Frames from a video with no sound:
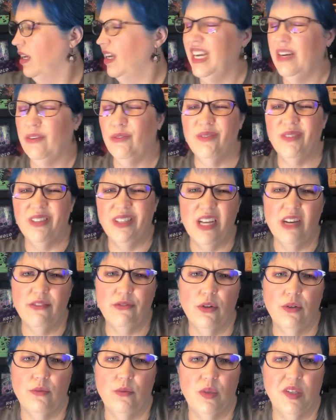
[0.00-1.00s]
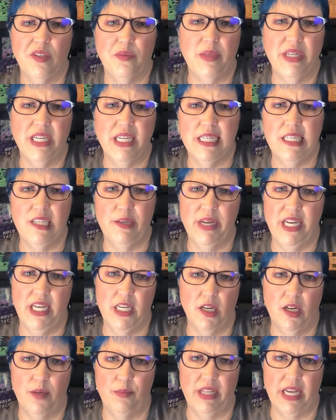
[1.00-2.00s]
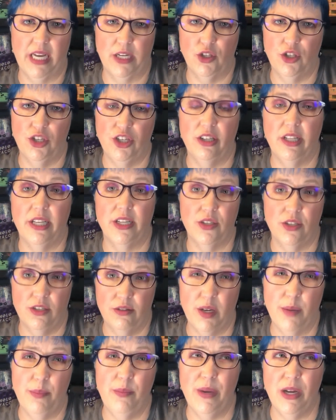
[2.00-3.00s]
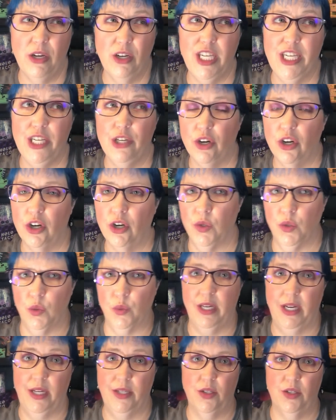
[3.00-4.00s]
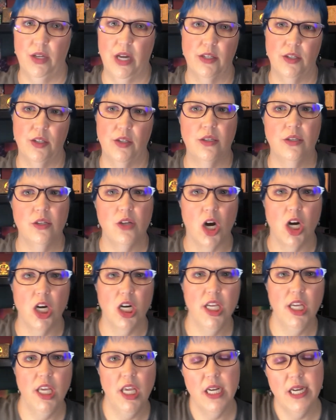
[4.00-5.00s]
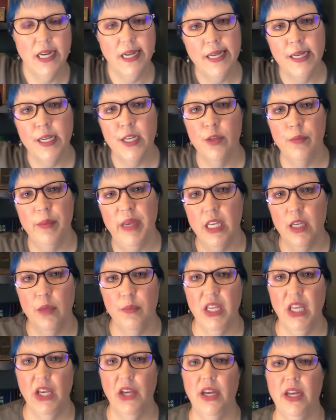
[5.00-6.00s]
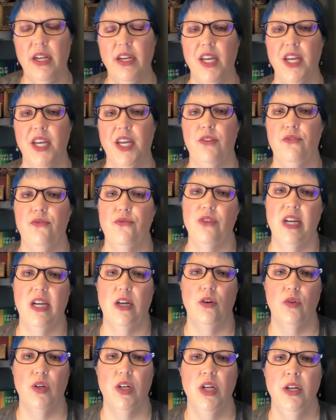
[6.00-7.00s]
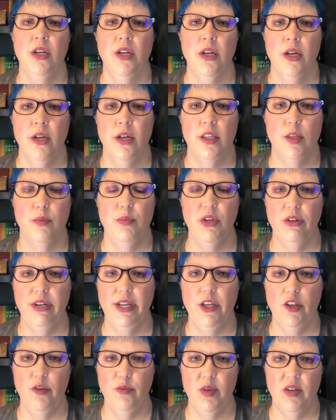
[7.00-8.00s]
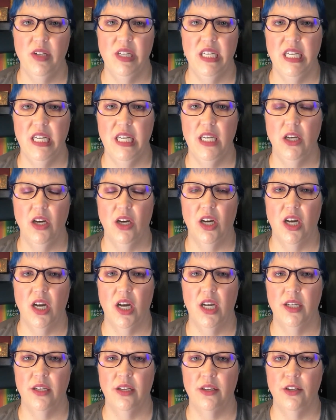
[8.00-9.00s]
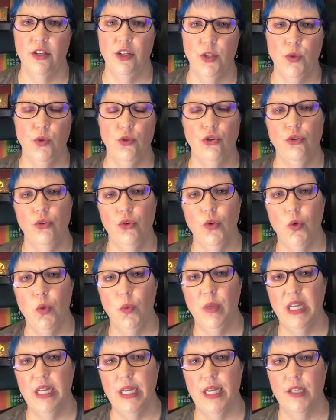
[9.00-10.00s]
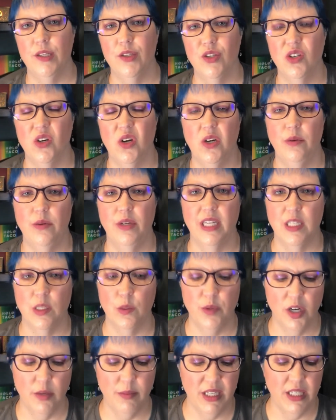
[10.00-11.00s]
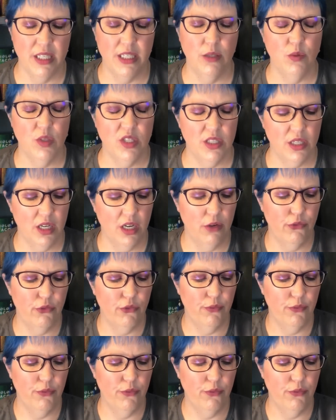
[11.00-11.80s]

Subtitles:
I never was big into makeup last year. About a year ago is when I got started getting into makeup again and found the beauty community on YouTube and started experimenting with stuff,